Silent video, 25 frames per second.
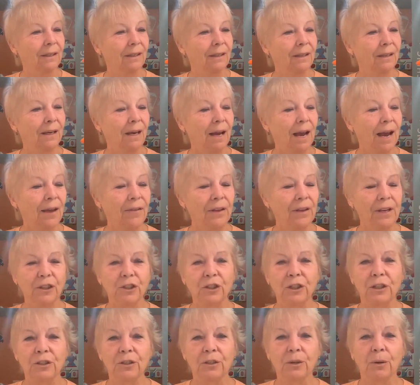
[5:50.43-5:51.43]
I think
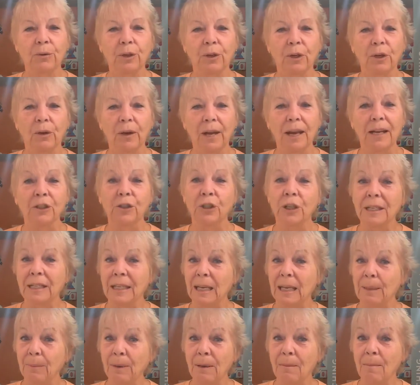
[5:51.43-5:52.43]
she's so cute, and she's
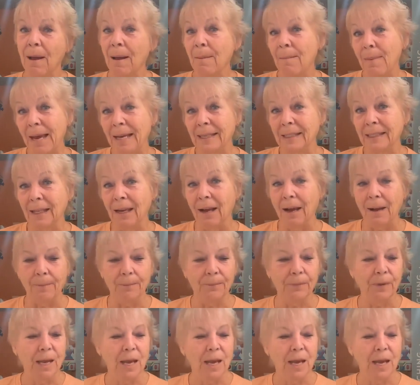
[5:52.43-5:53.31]
going to be my mascot.